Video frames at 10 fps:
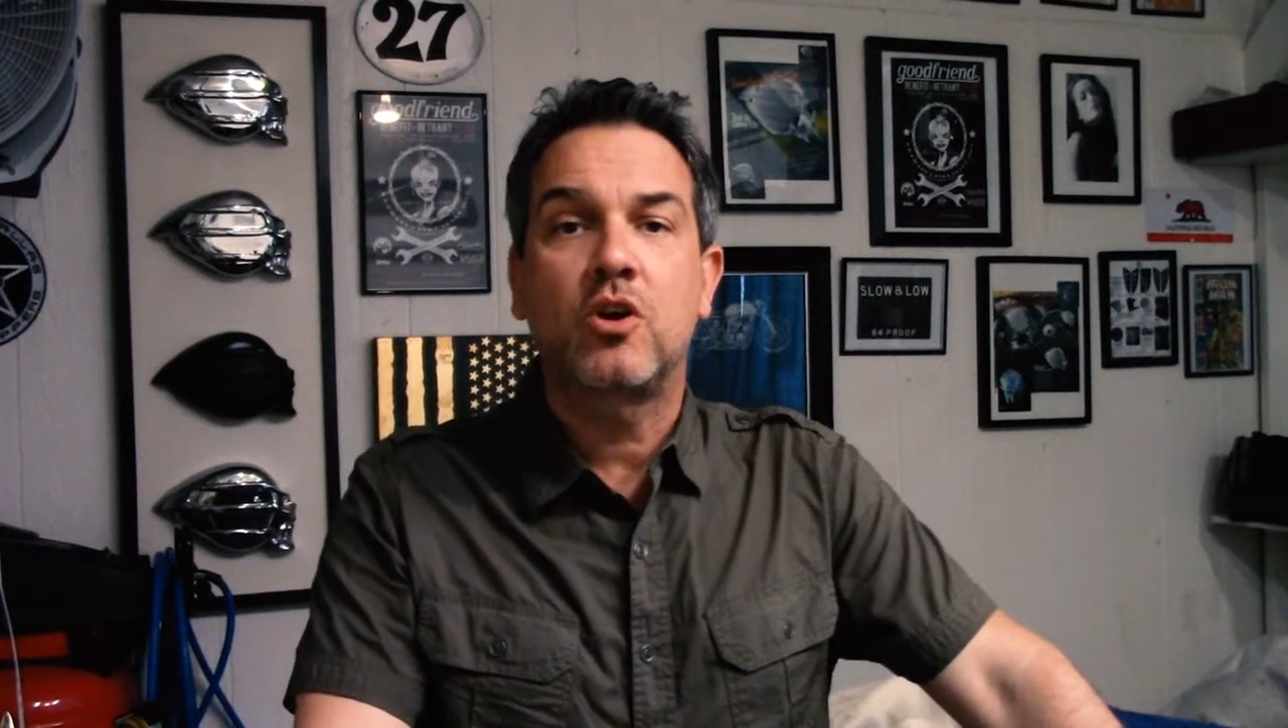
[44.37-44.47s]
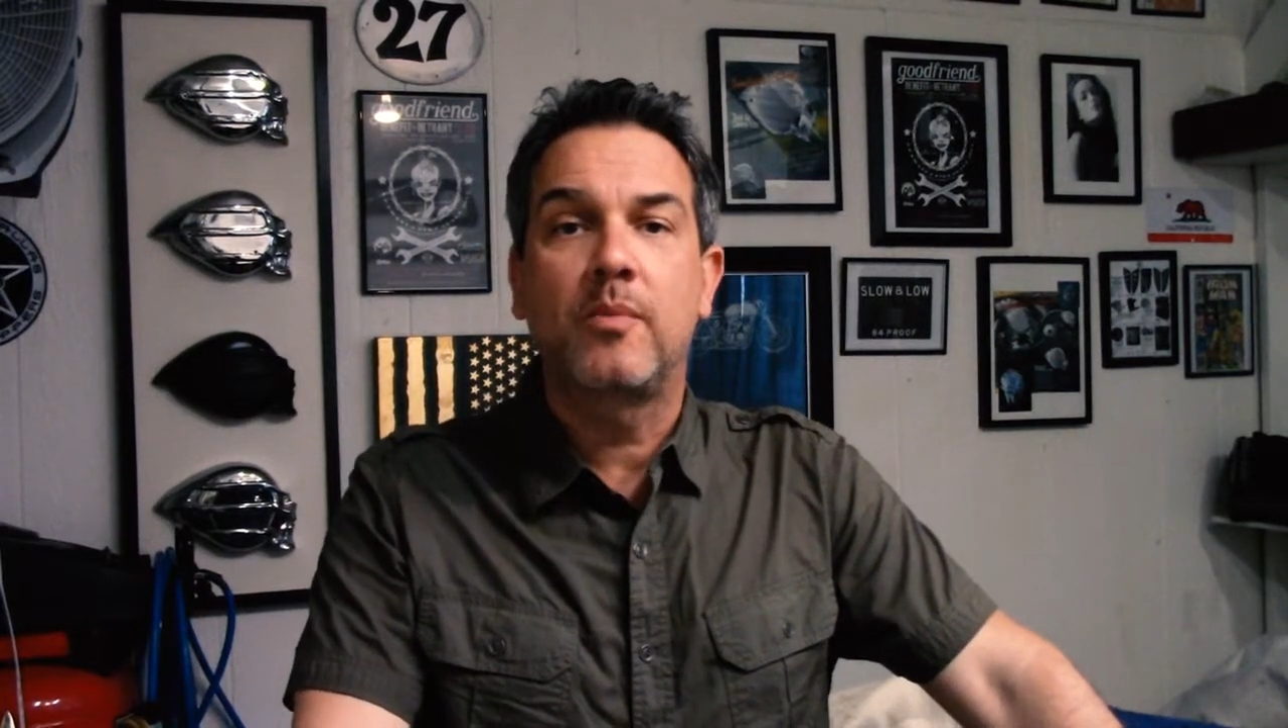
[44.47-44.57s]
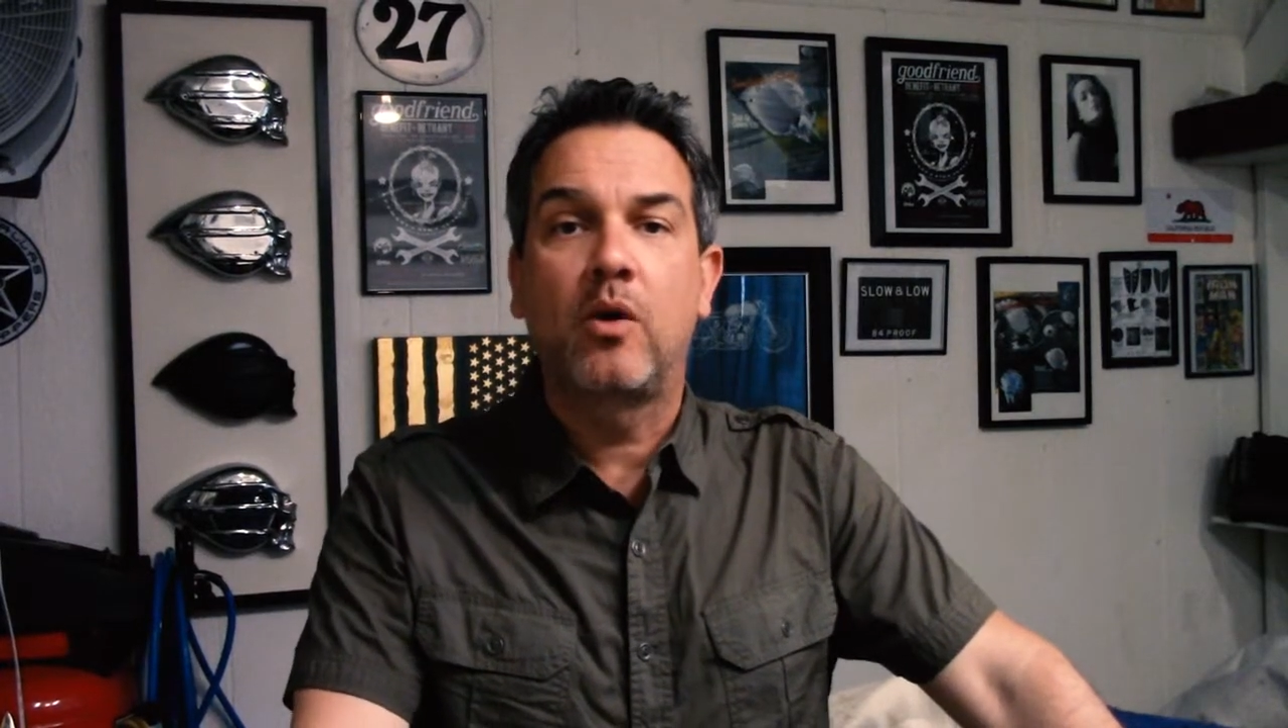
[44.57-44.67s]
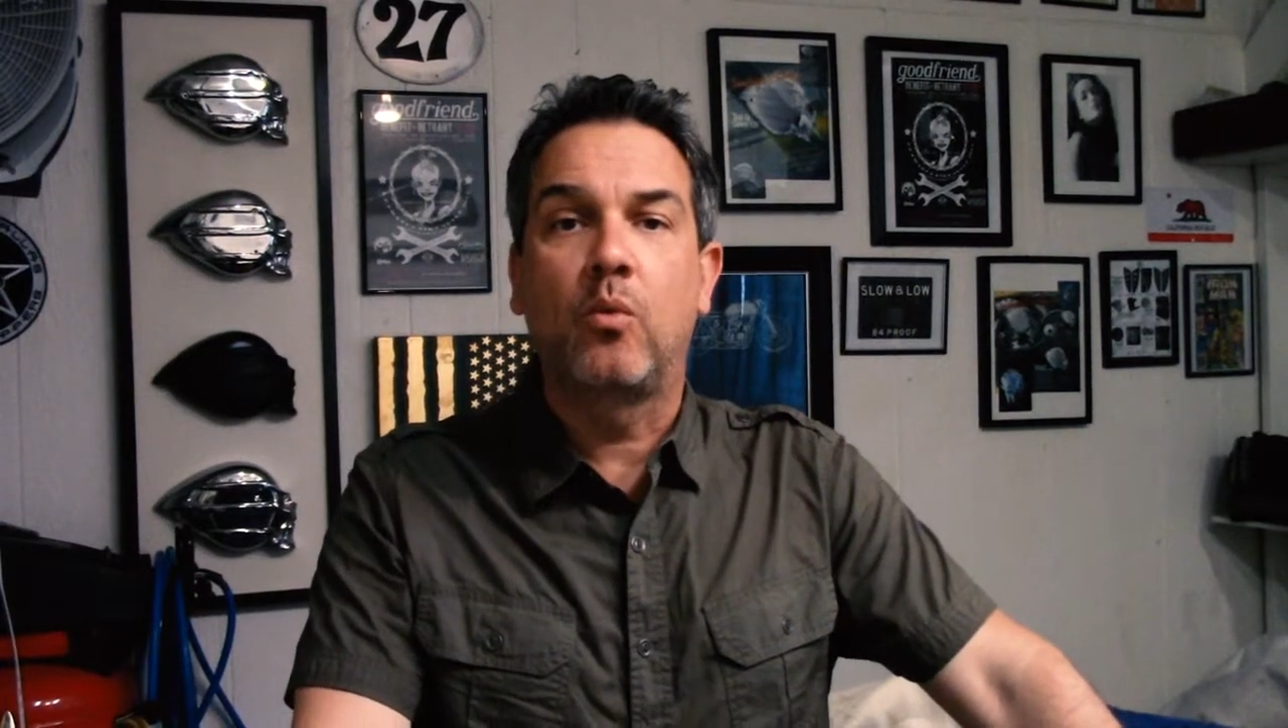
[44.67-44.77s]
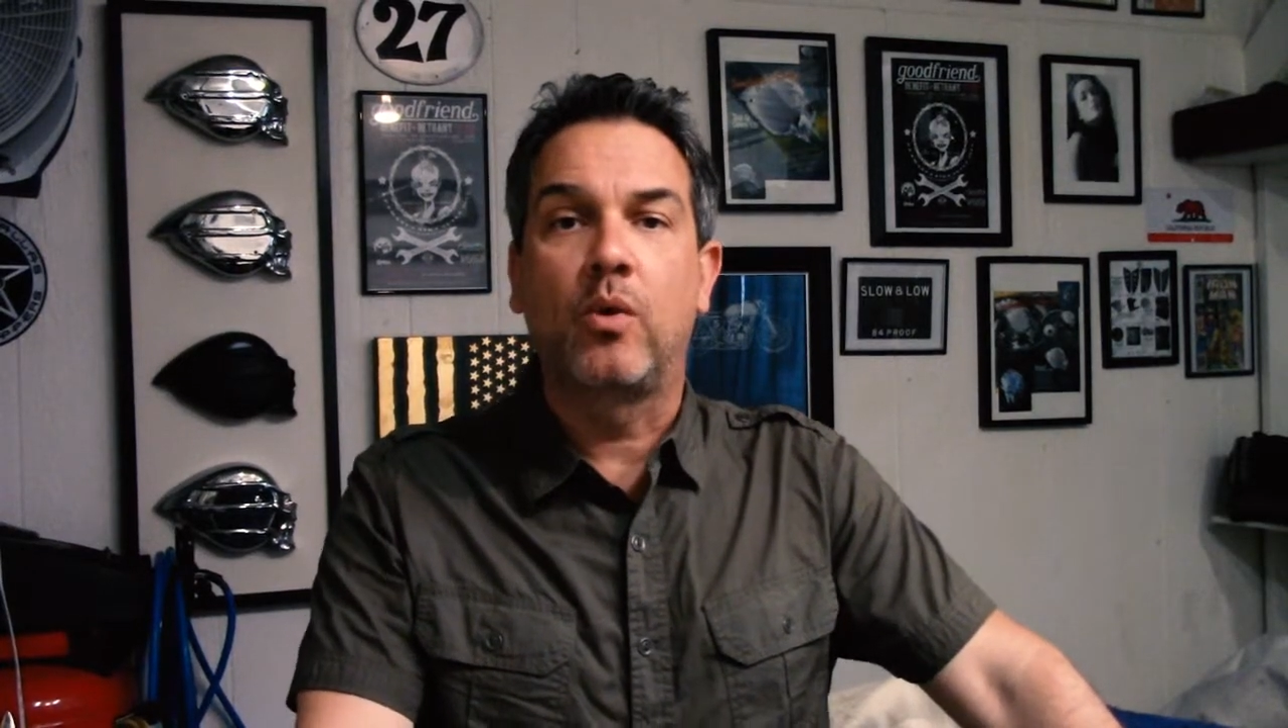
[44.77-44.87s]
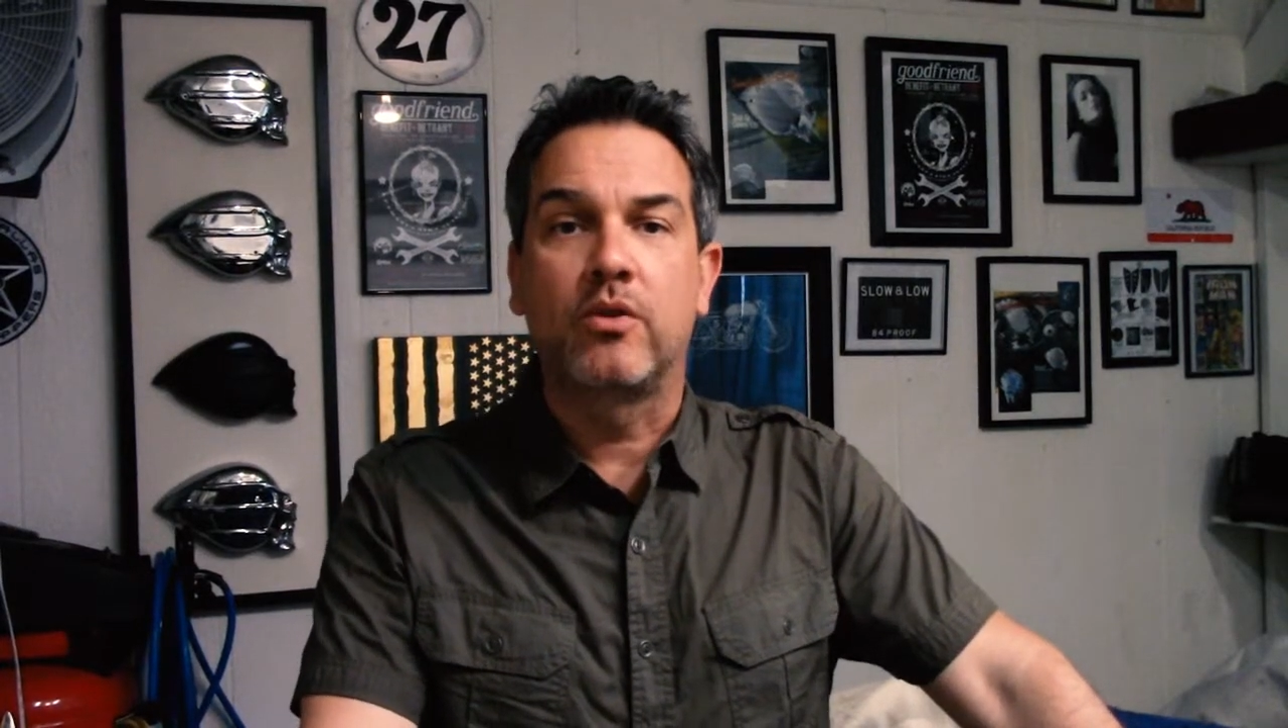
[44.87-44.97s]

about where